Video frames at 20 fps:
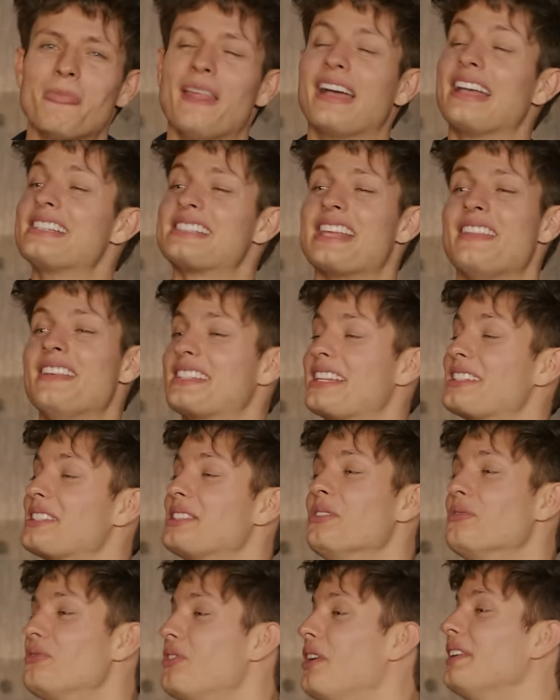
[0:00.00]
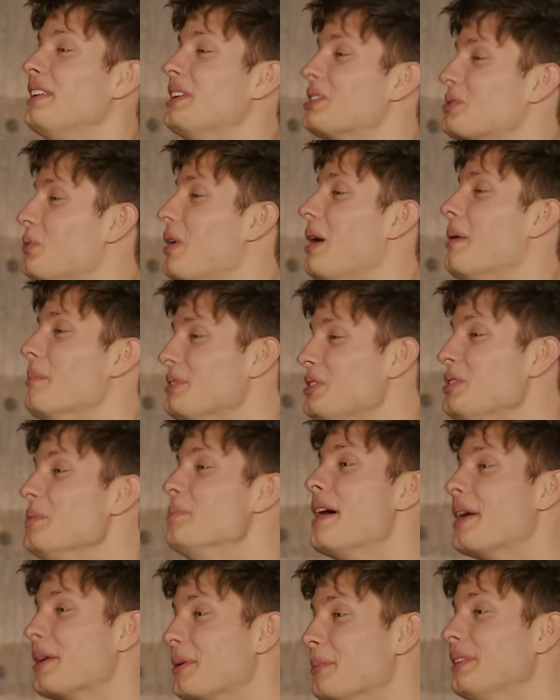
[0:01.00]
Like I said, this isn't the funniest one, but you
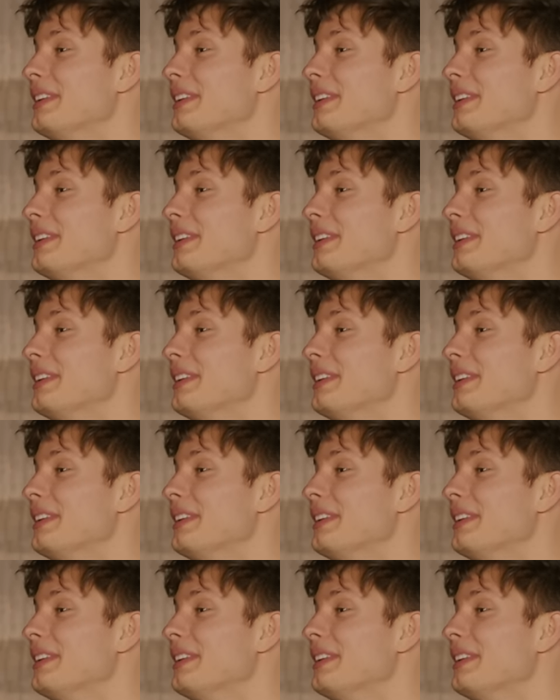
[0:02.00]
better